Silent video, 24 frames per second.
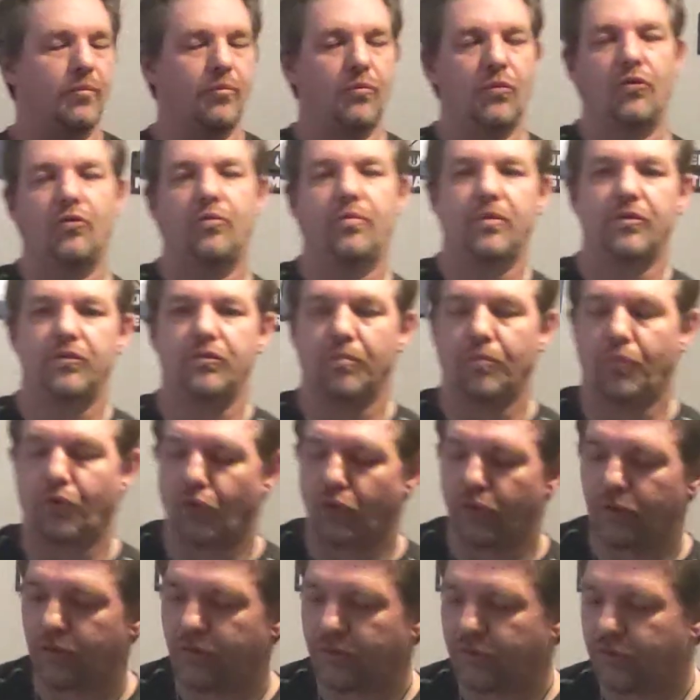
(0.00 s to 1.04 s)
movement's
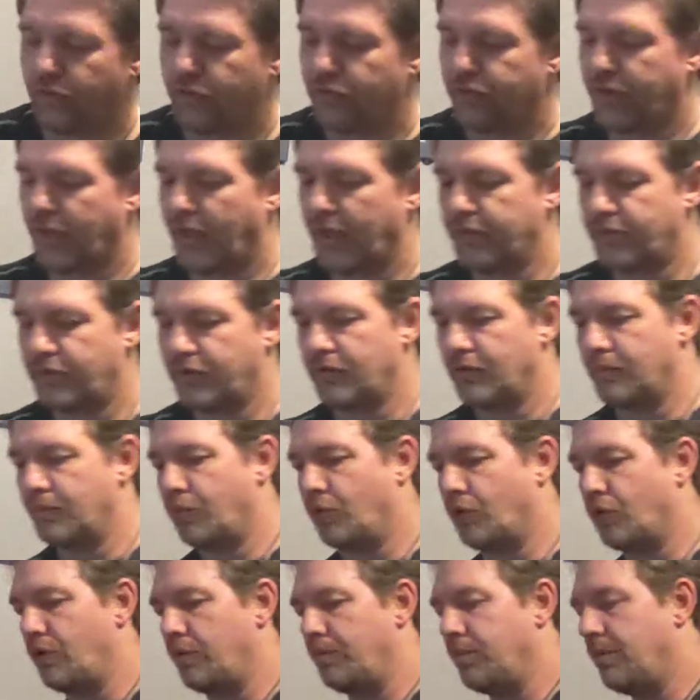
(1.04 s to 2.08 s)
important, your stance is
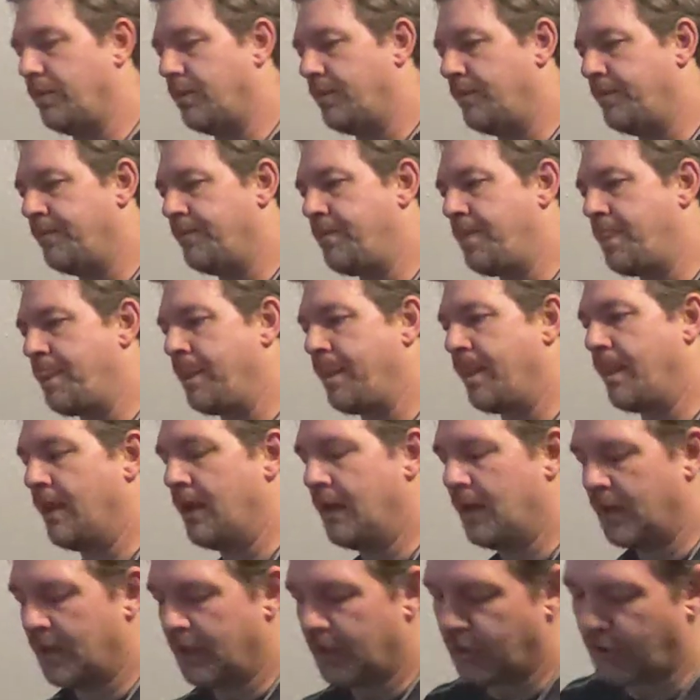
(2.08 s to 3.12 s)
important,
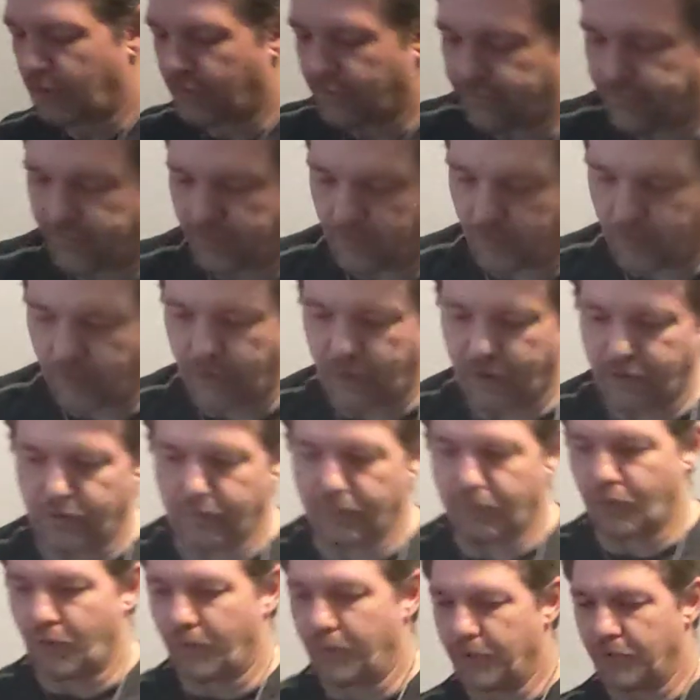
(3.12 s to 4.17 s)
your footwork is
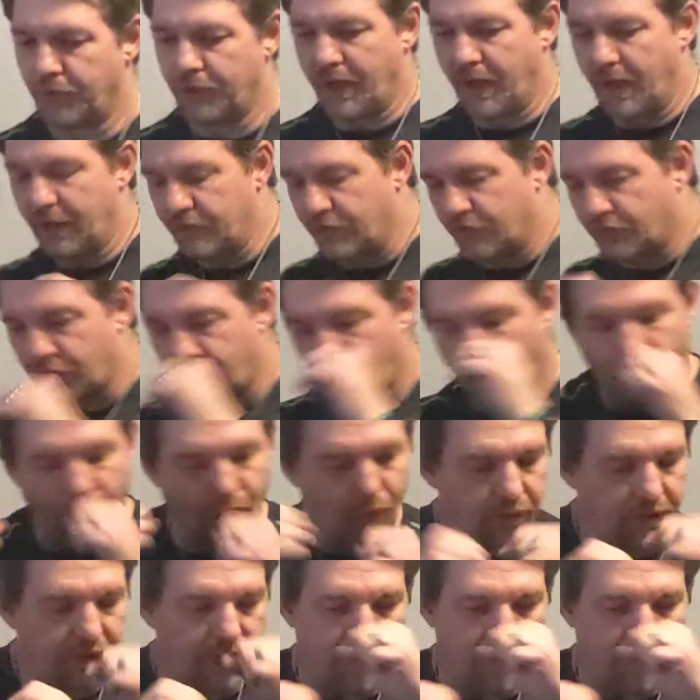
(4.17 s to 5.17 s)
important. You can't just throw a